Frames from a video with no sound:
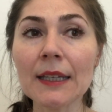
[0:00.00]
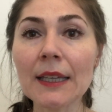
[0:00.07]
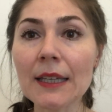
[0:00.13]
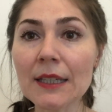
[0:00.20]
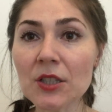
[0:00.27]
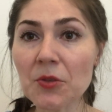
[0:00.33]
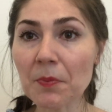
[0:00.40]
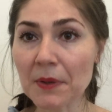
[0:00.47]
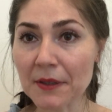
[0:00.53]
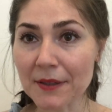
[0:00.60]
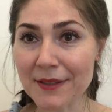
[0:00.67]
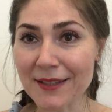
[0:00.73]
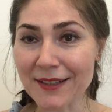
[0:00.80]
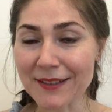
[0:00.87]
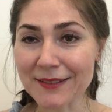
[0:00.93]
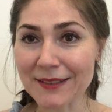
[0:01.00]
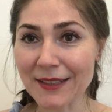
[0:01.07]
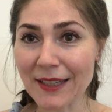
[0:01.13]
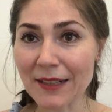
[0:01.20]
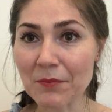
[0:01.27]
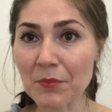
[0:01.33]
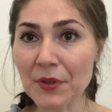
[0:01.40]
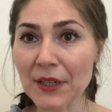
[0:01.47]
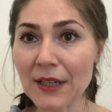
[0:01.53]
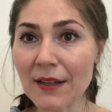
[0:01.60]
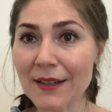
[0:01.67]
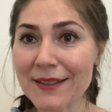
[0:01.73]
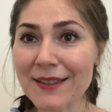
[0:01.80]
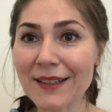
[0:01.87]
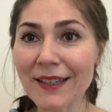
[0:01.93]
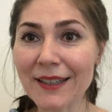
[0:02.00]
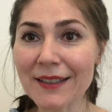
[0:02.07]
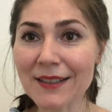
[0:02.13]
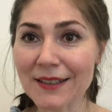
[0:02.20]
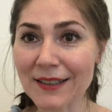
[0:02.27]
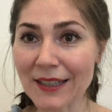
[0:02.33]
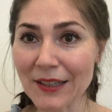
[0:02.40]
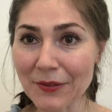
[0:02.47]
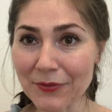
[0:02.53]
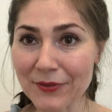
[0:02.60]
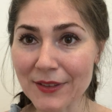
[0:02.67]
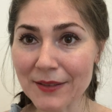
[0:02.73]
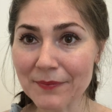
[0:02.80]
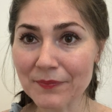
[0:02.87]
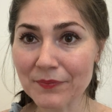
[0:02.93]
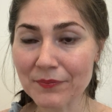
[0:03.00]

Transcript: Each person can bring us a hidden gift,